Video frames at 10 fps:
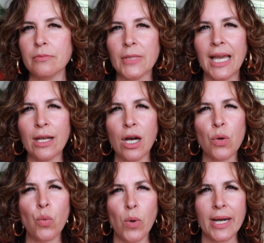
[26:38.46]
I
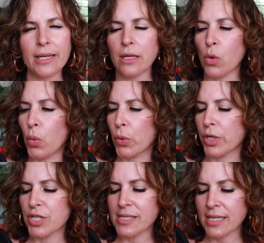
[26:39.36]
got 1
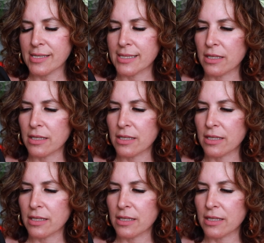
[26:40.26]
1/4 just because